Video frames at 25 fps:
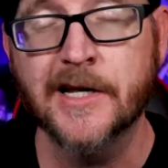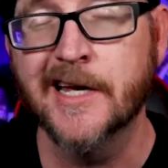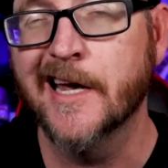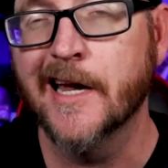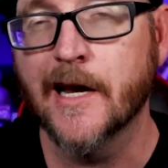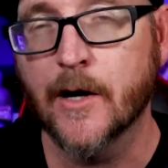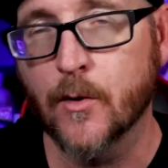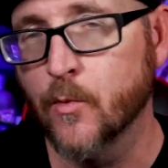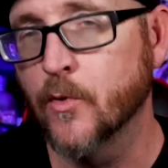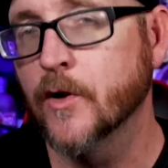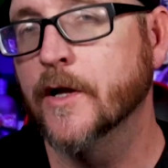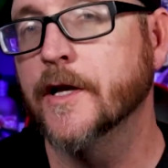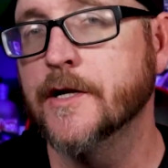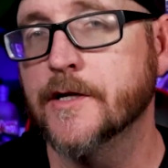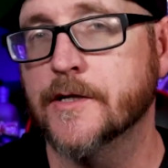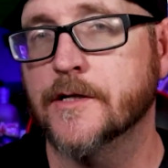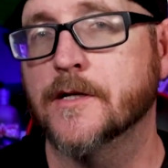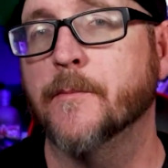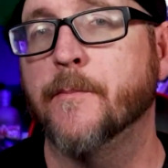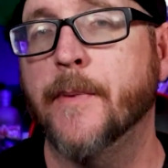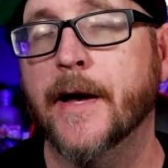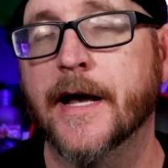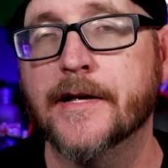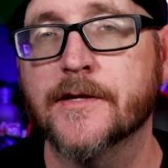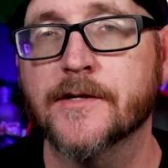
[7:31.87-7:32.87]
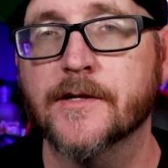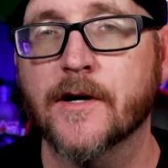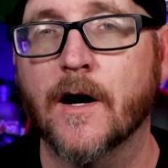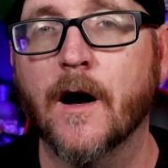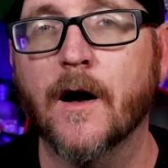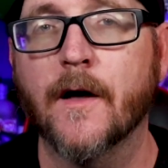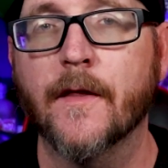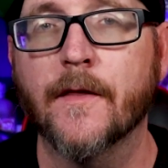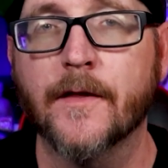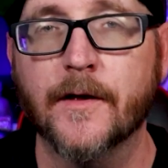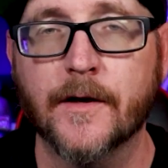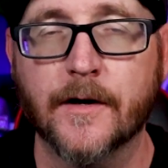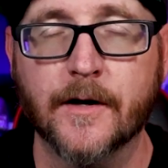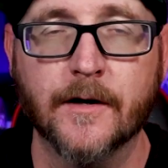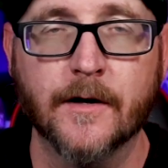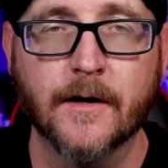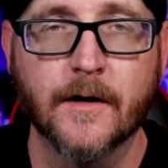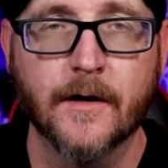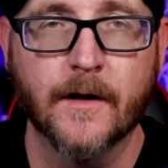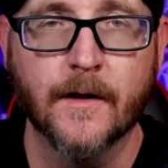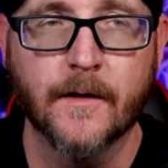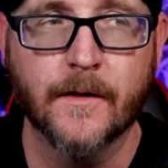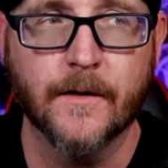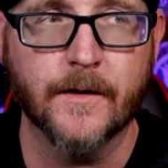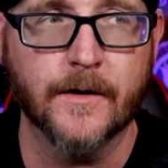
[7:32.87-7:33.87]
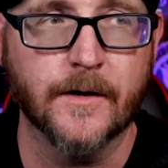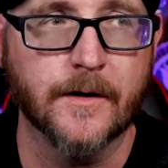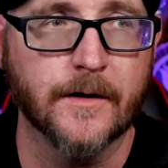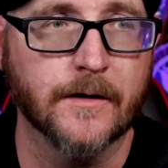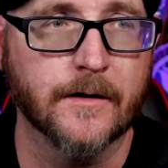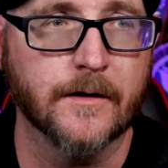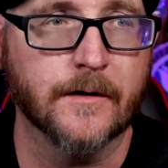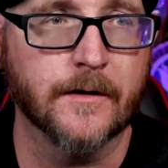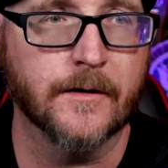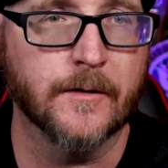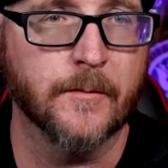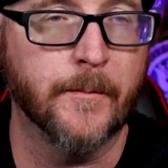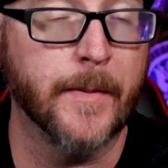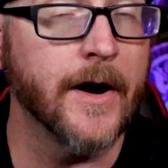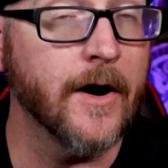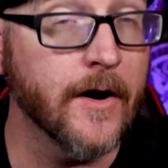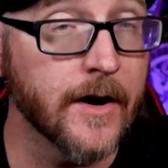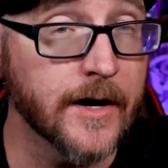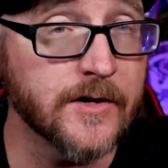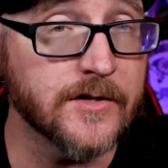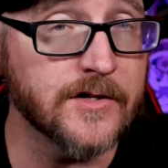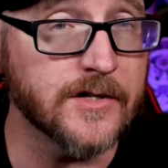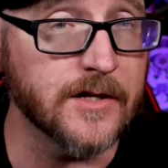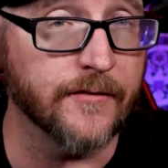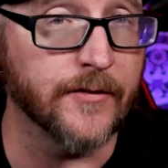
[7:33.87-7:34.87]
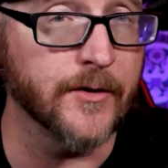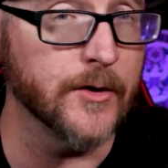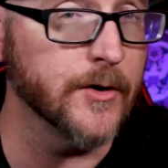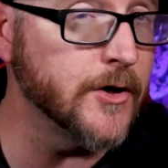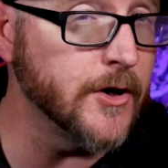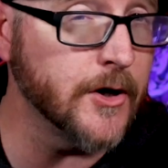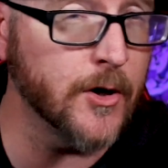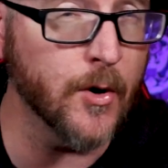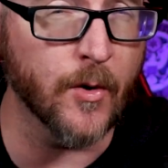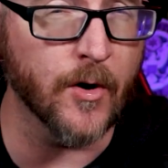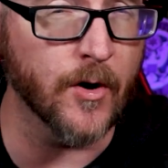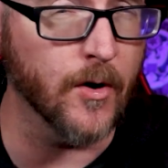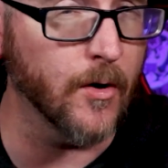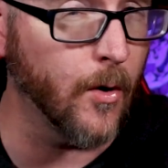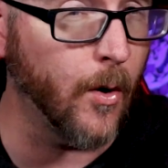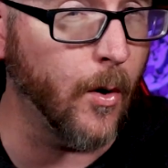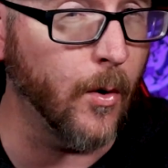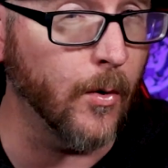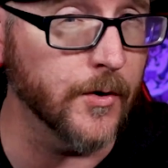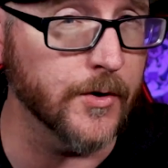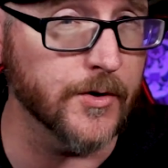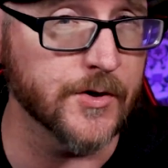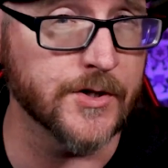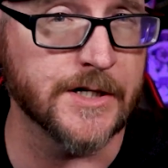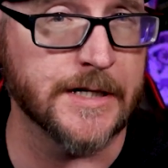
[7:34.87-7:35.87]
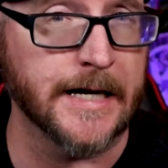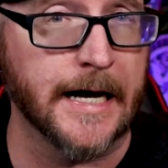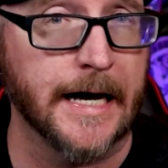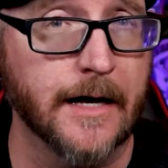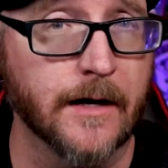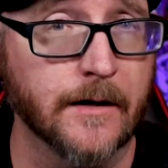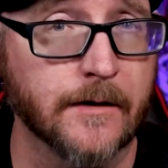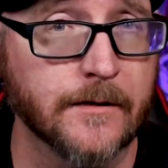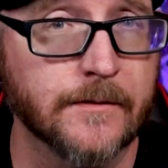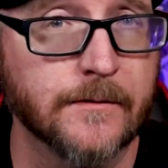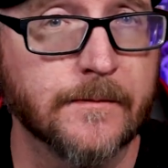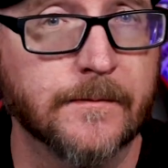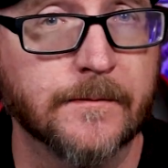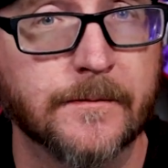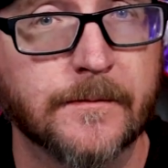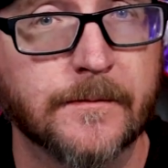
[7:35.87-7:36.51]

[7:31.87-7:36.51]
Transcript: It really just depends on the, the, the barracks, if they're newer or older style.